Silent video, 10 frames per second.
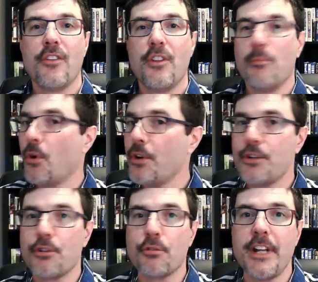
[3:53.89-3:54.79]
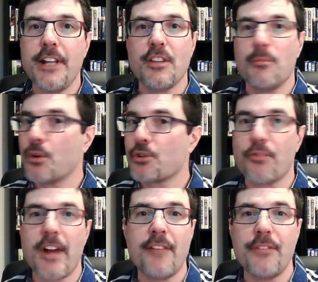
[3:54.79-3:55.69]
The more you create, the more
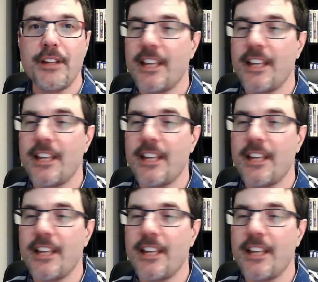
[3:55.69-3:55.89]
traffic